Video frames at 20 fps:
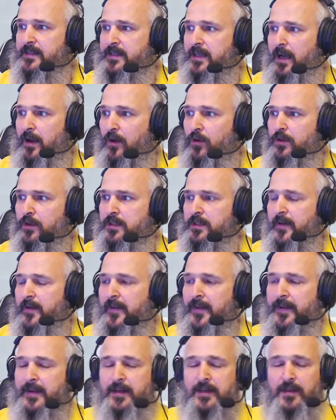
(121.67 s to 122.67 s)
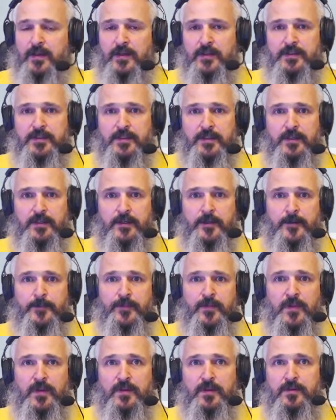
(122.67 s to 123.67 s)
out, the
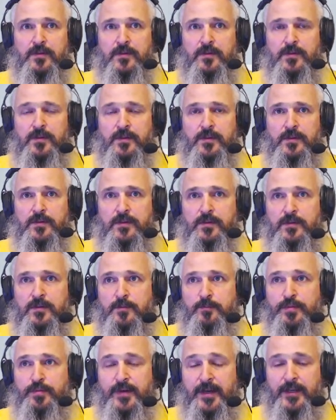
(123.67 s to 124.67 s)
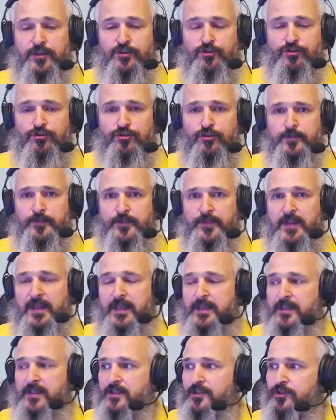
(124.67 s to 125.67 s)
pressure
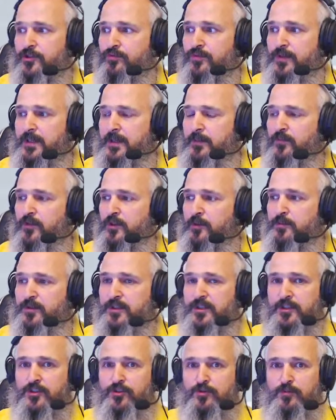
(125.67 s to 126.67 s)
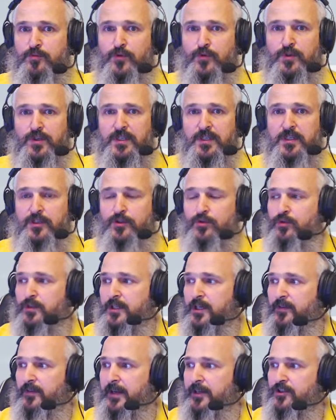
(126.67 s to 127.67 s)
and the stream will be distributed in two
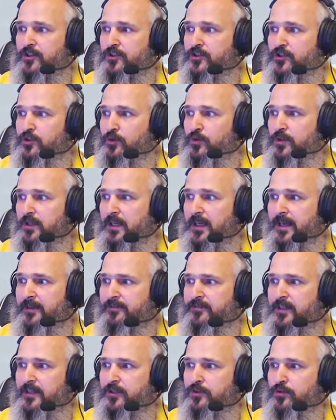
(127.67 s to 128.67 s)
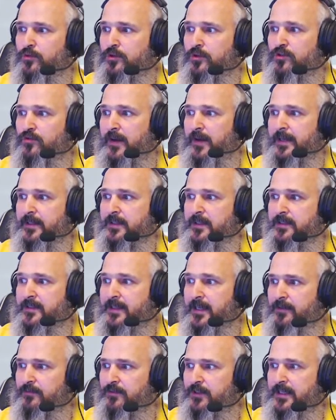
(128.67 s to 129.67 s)
directions, to the left and to the right, and
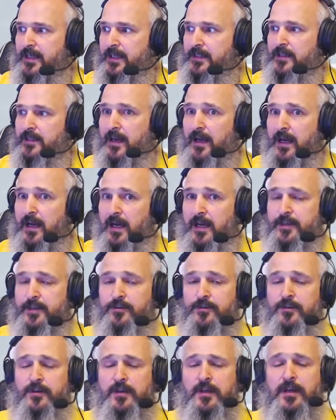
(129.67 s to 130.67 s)
then we get a higher